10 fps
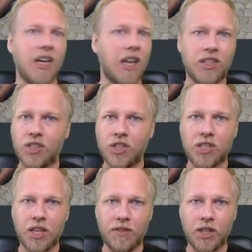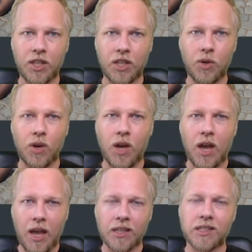It's just giving you
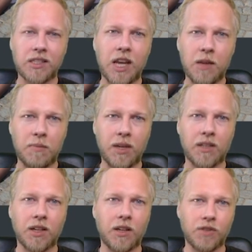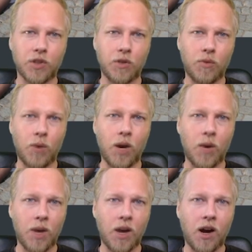a statement of sort of where
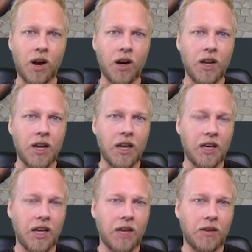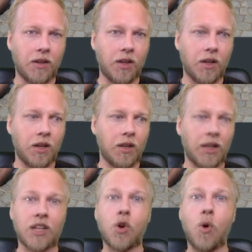we are in
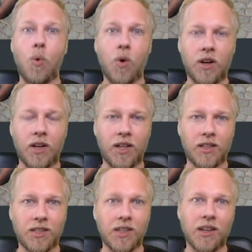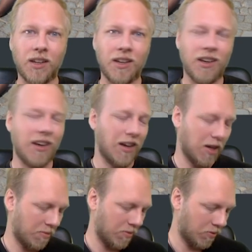like coordinates,
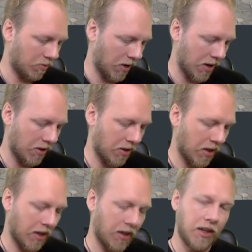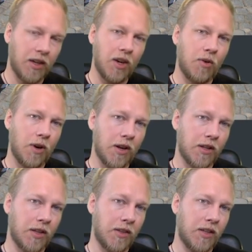rather
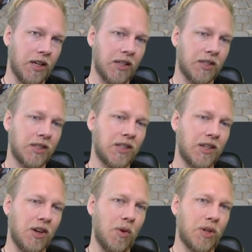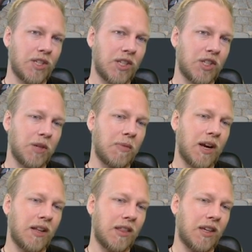than this, which gets your
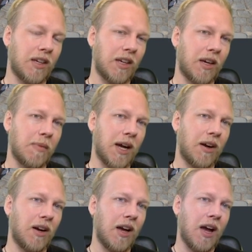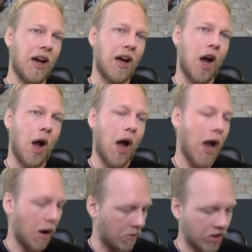mind thinking about
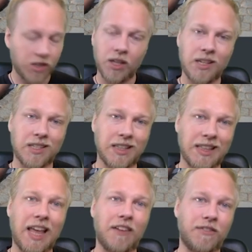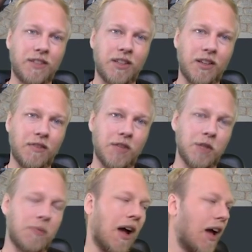how much is left of this
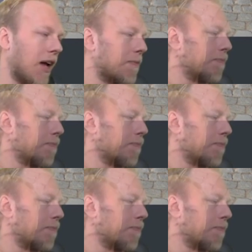pie.